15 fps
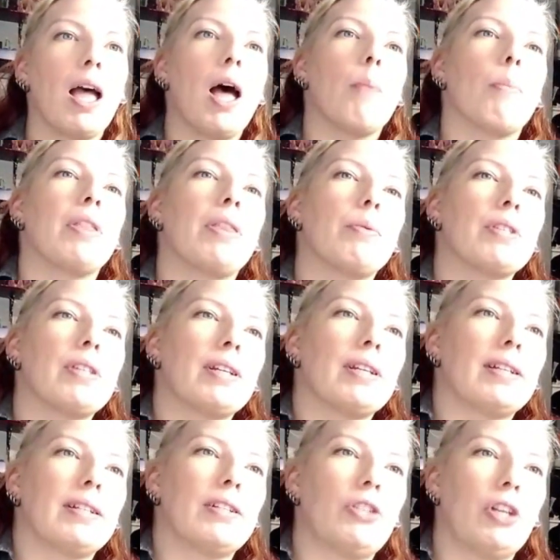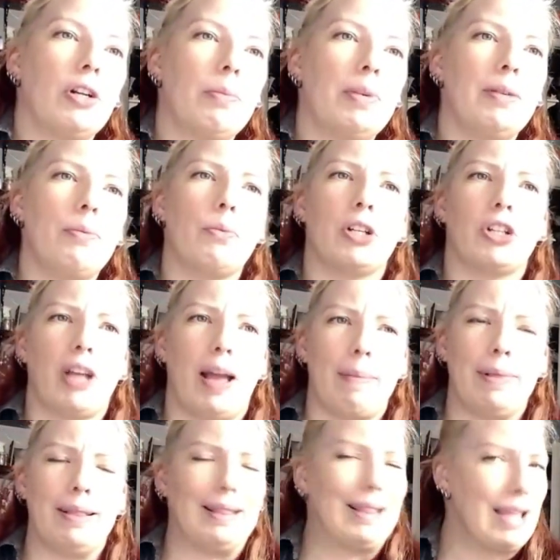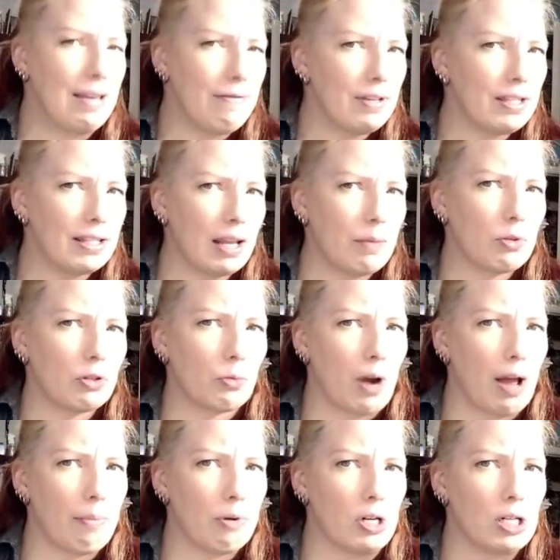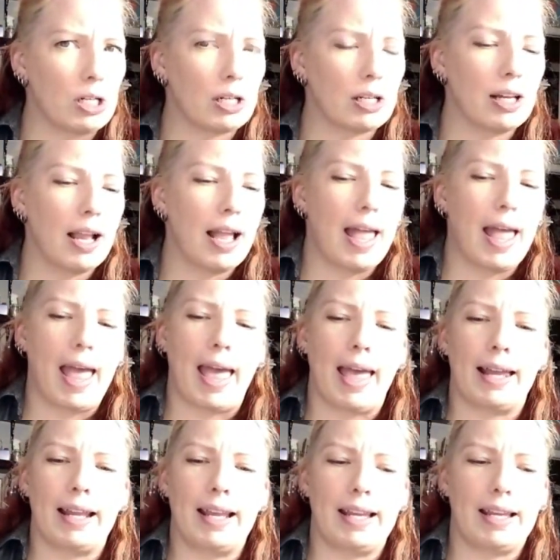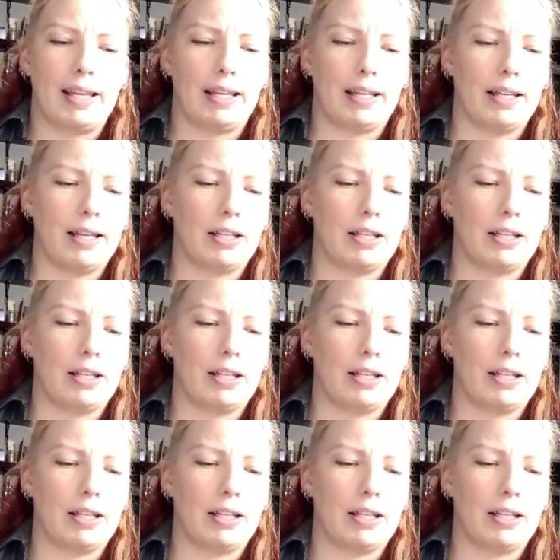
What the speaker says: But there was a gentleman, which I believe his name was Robert, and he